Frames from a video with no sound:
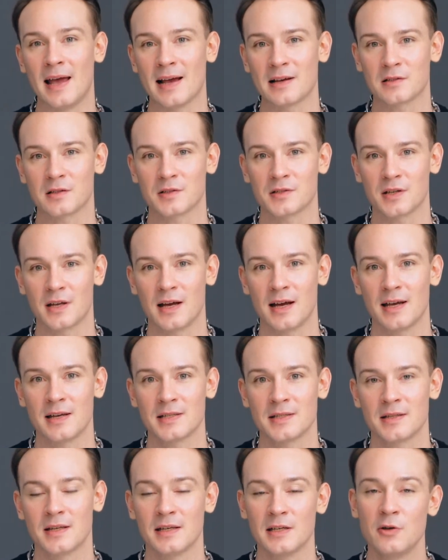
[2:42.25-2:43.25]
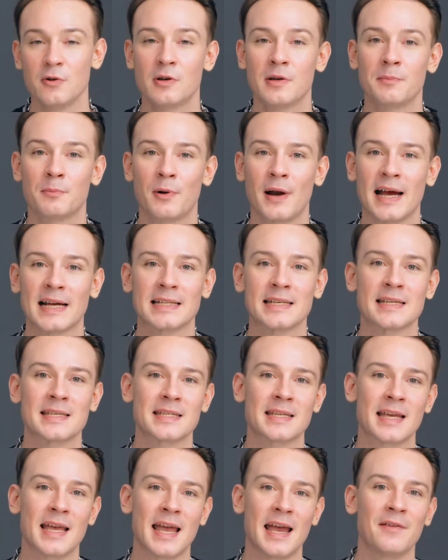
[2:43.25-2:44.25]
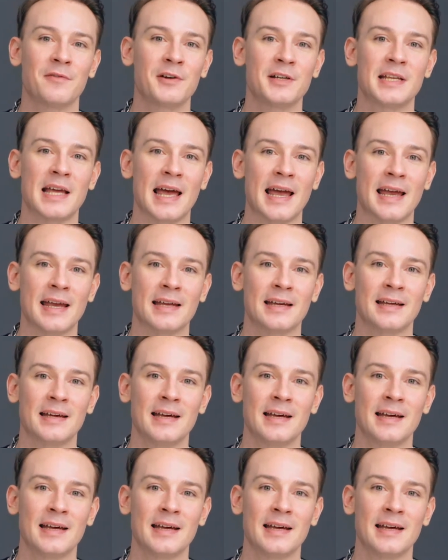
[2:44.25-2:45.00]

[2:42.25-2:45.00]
exercise that you can practice every day